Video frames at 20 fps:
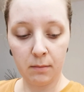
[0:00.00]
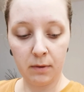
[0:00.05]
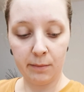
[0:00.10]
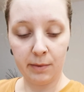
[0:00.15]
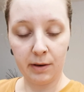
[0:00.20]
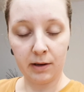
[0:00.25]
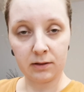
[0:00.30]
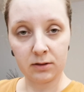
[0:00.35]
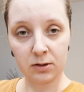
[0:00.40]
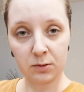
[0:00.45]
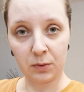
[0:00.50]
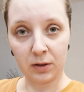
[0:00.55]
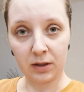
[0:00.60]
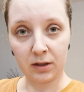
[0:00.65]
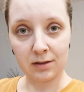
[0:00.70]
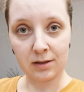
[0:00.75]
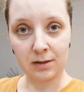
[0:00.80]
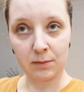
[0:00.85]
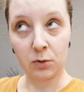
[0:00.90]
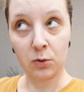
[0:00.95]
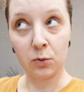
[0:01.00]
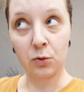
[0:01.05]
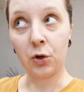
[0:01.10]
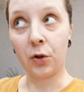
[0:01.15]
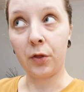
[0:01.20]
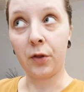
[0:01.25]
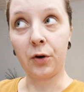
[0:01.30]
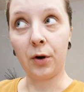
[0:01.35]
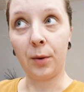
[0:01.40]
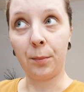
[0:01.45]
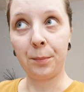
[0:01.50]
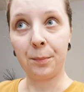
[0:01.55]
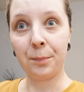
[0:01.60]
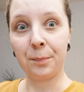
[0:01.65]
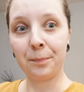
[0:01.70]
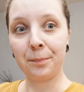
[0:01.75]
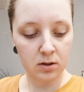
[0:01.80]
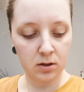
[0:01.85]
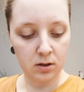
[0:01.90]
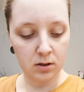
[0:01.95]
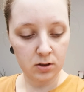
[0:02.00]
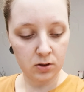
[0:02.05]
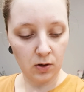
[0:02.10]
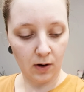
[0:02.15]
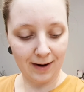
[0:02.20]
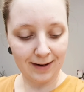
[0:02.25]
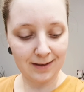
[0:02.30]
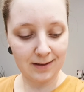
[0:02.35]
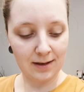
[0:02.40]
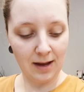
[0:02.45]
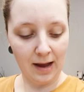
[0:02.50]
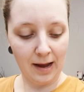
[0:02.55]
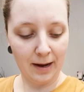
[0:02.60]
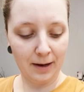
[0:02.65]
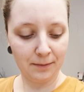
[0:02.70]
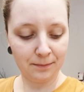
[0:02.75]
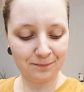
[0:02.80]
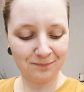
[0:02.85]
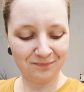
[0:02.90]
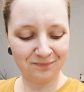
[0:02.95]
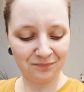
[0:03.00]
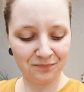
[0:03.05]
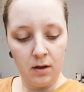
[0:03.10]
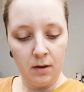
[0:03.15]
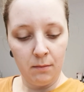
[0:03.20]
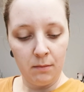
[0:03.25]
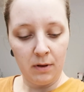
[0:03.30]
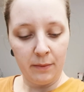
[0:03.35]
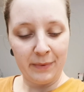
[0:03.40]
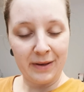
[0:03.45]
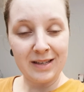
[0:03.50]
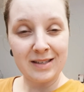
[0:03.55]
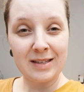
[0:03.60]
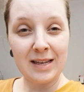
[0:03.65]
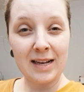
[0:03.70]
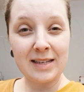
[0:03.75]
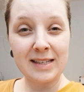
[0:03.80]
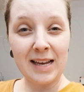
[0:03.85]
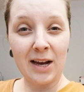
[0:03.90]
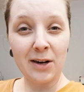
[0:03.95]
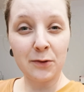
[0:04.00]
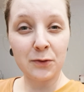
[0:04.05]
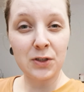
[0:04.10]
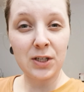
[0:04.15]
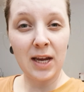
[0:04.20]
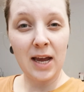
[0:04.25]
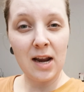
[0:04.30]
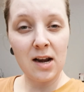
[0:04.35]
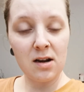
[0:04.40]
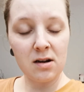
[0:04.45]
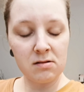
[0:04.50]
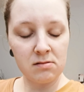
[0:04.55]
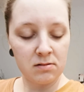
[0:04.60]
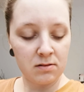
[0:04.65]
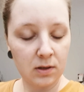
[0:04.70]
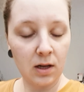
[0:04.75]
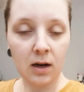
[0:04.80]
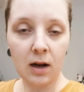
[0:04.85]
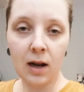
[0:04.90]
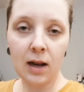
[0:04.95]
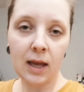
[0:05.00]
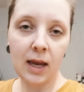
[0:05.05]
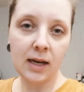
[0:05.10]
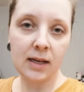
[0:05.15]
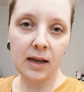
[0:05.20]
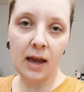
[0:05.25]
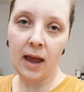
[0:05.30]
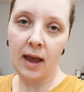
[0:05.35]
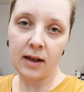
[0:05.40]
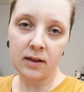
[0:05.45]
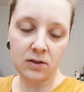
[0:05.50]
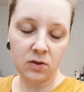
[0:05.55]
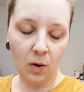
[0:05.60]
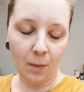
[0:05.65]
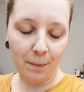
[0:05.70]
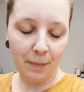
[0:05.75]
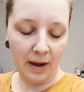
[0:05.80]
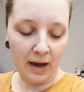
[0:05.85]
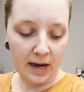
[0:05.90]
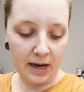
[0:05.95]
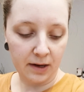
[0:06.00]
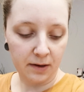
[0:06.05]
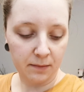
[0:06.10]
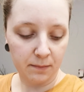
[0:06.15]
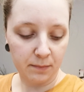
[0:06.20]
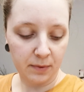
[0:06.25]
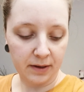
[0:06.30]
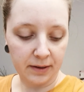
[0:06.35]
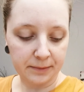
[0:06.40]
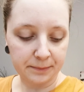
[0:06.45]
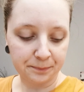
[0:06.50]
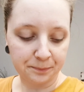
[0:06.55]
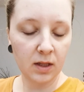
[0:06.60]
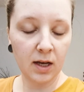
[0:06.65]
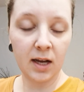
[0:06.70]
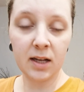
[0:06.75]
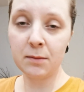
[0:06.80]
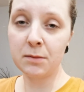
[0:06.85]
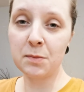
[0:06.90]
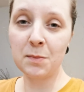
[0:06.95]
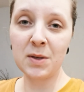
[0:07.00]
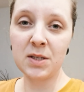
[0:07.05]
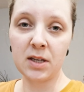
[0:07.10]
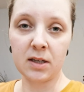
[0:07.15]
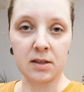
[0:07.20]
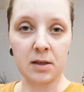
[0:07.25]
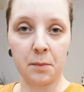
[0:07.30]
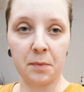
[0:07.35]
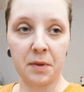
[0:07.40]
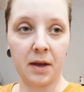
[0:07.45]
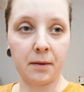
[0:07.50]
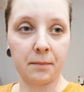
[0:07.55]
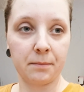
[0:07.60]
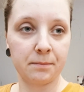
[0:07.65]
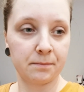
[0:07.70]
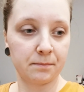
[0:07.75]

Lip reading: maybe I'll sprinkle some Nutty on the top. So I'd say maybe a 6 out of 10. Like, I'll eat it, it's not bad, but it's missing something.